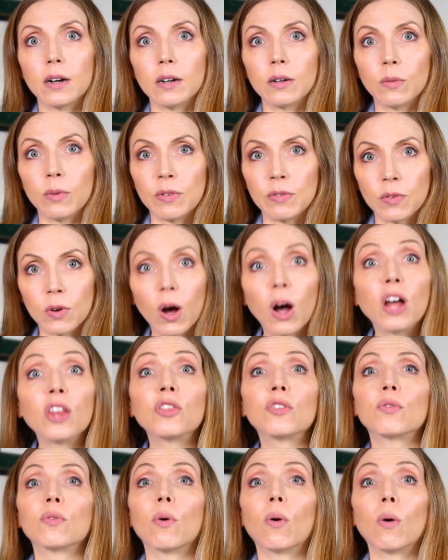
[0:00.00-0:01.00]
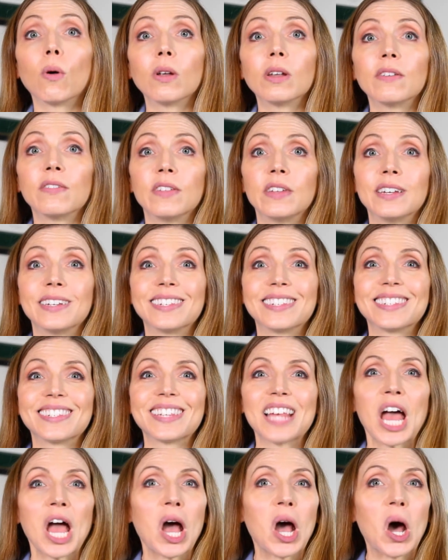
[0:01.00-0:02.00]
We've gone through all of
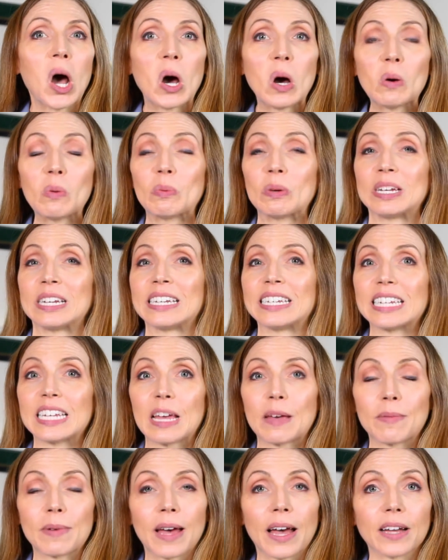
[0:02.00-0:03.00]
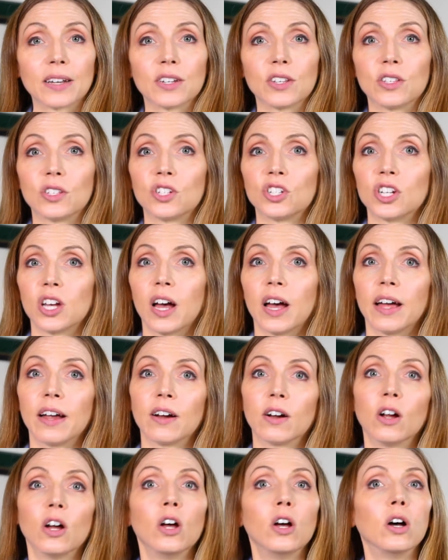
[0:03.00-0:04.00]
this hoping to get back to the
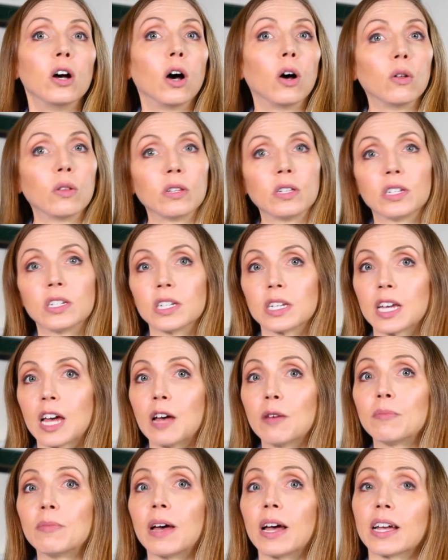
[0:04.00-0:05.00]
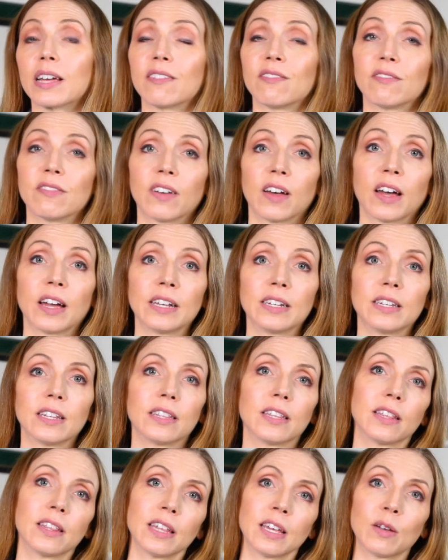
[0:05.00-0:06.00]
Shire, only to come back and find
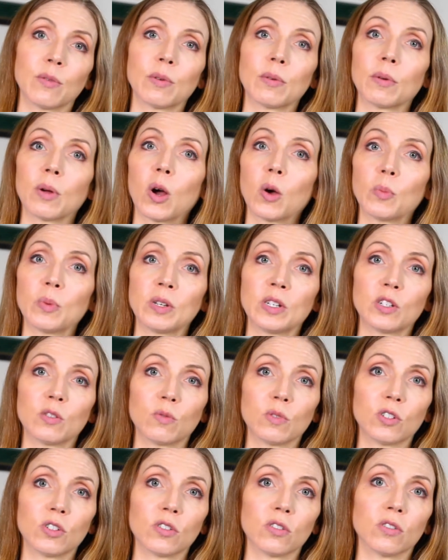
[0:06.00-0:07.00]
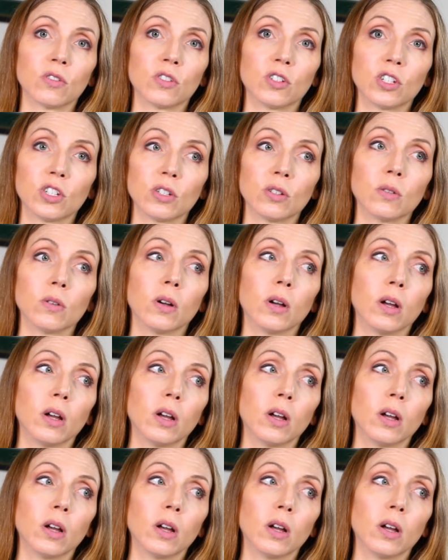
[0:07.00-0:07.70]
that the thing we were hoping to return to